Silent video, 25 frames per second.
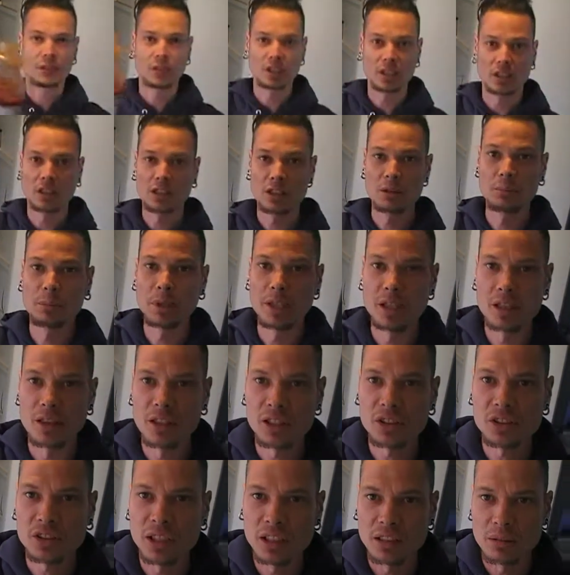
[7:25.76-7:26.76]
a little bit of
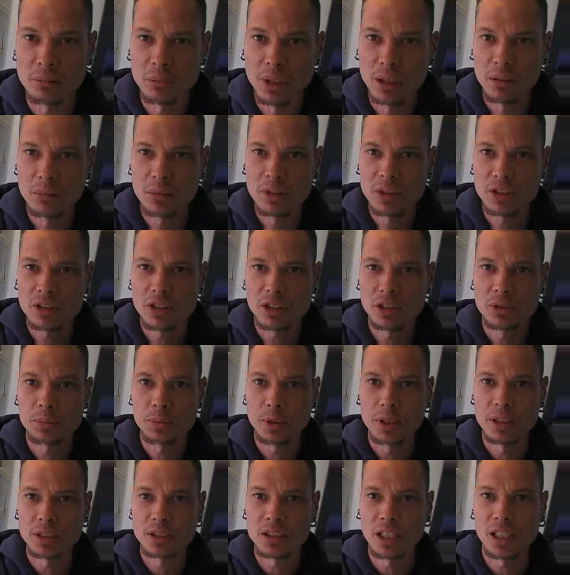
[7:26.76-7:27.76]
this at the moment. This is
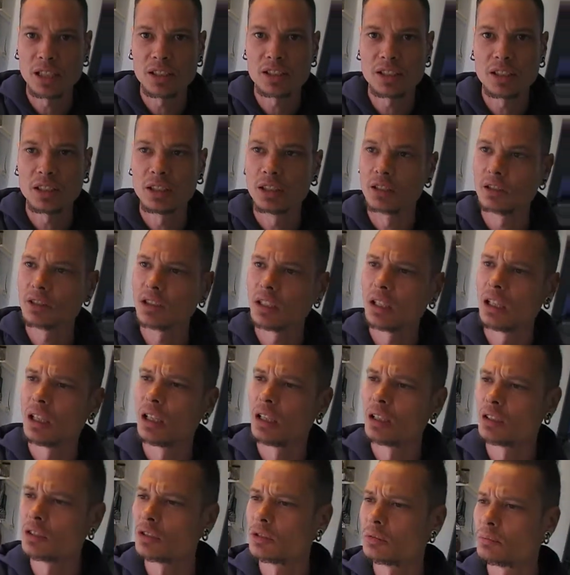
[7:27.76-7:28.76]
pretty tasty. It's
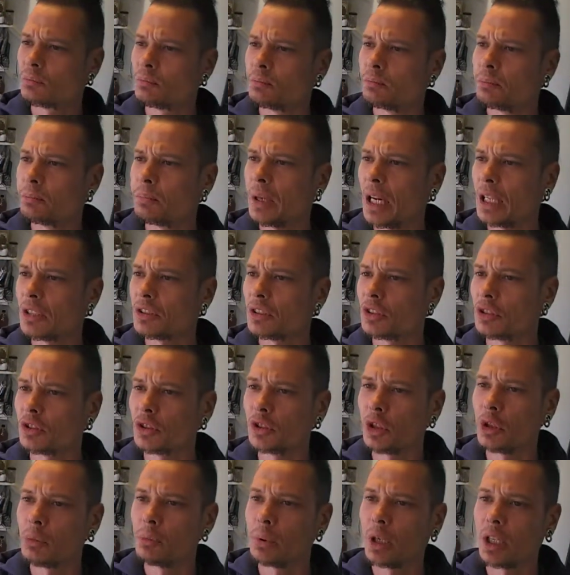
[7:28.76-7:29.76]
past its
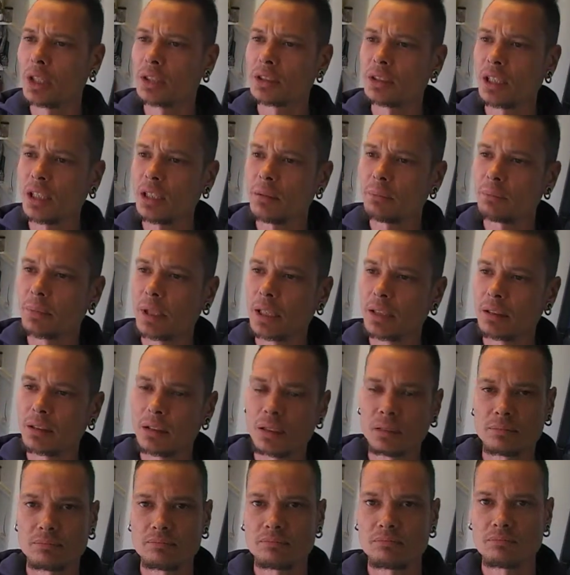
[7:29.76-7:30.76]
due by date, but
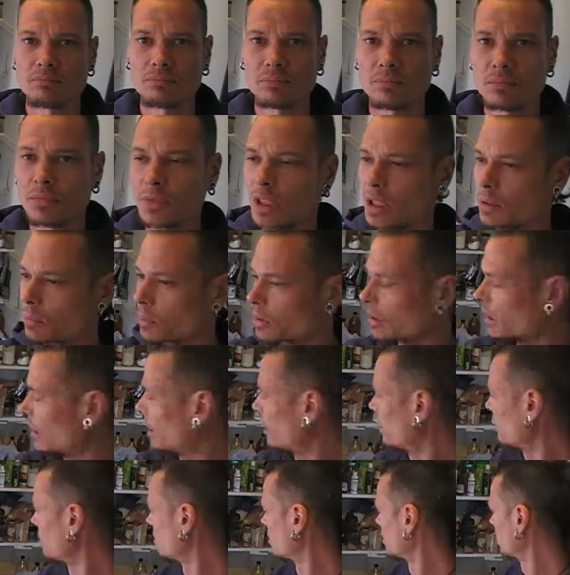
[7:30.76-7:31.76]
hey, what the
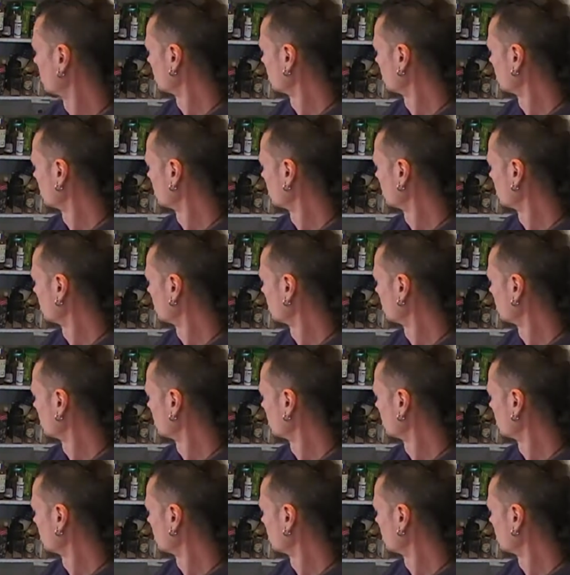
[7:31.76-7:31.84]
hell.